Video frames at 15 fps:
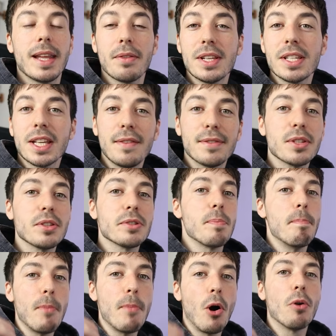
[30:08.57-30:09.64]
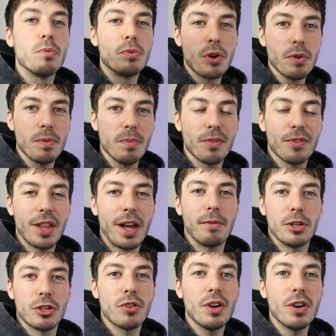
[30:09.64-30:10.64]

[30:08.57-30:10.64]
Now this gives us more room for that